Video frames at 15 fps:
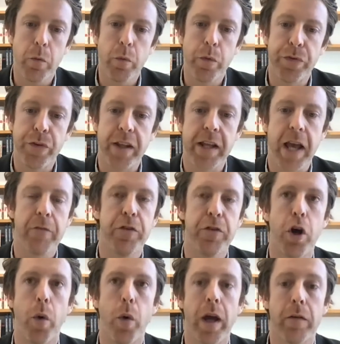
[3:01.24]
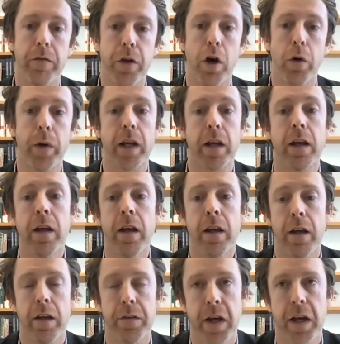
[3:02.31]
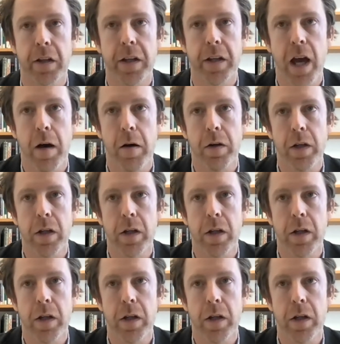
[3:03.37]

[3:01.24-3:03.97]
we sadly have no way of knowing exactly how